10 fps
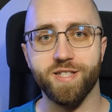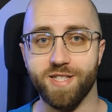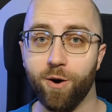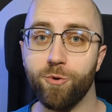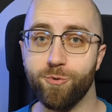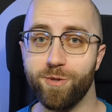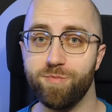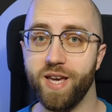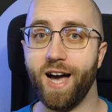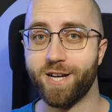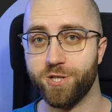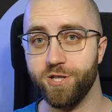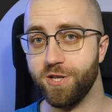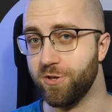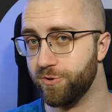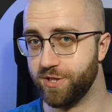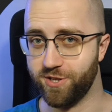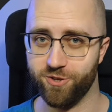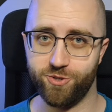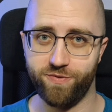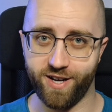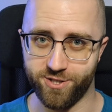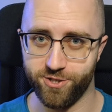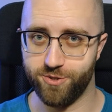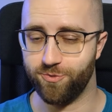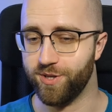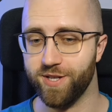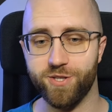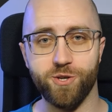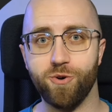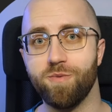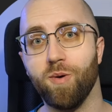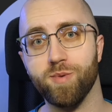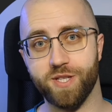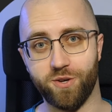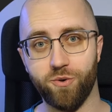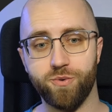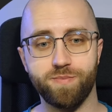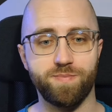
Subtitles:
Now we will be actually using those functions we saw a moment ago.